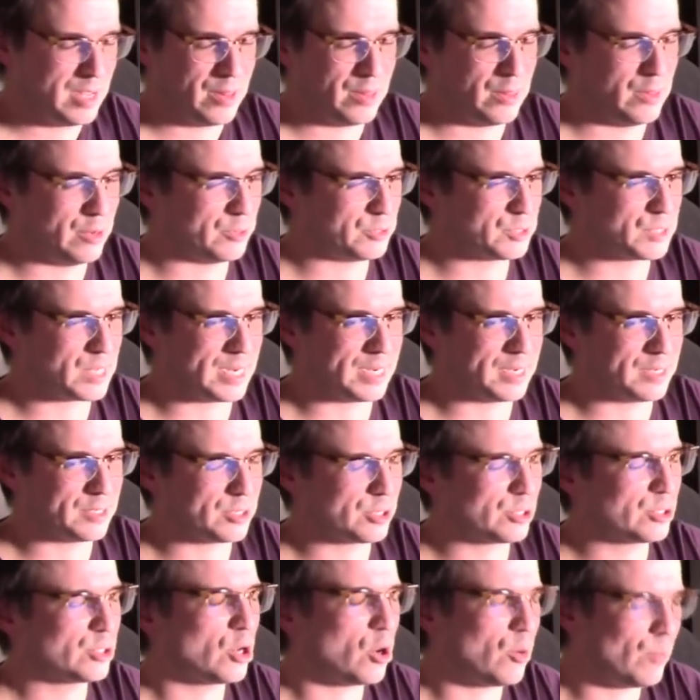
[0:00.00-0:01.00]
There's
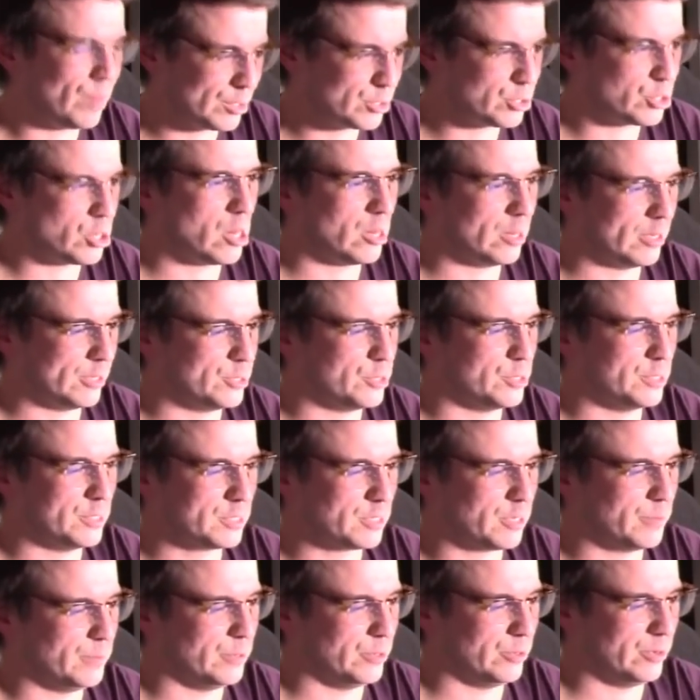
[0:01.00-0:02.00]
so much knowledge in this
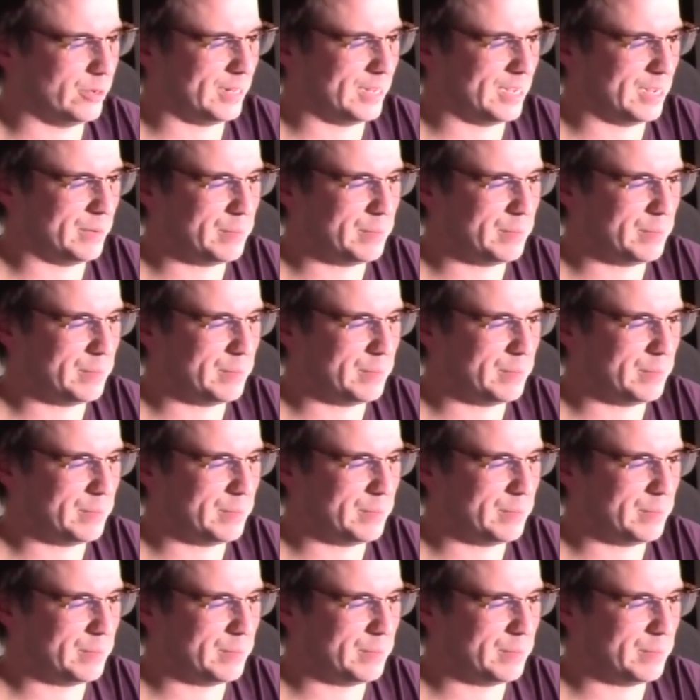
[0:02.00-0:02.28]
community,